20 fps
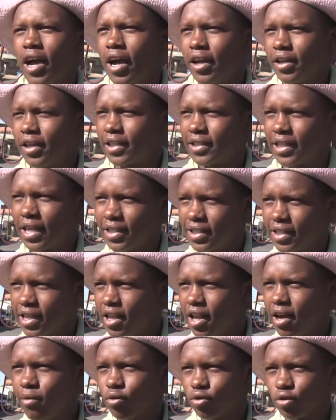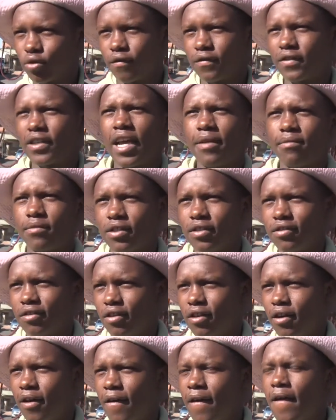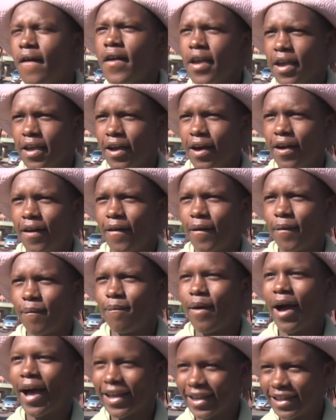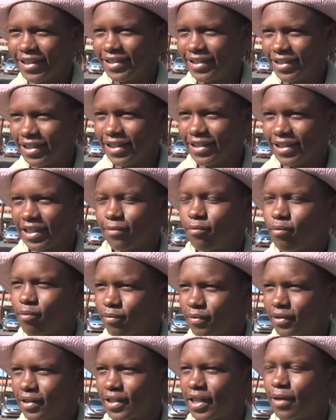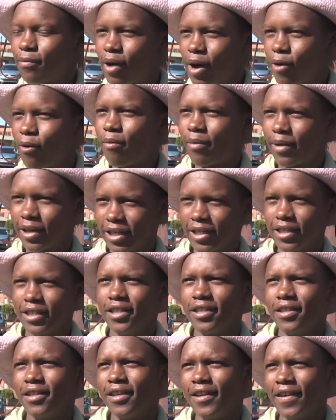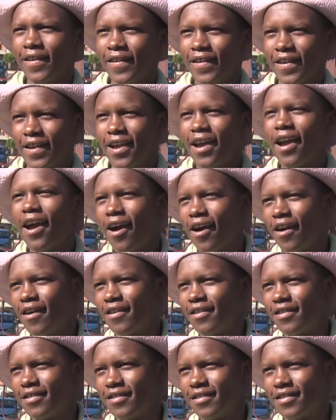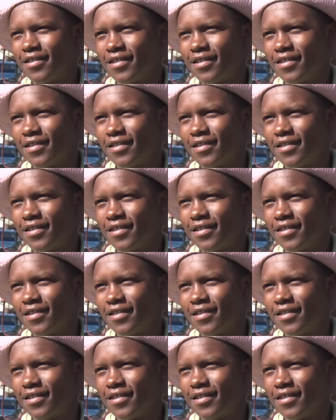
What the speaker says: Yeah, next high skill most of times, and yeah, but I can say somehow I'm ready. Yeah.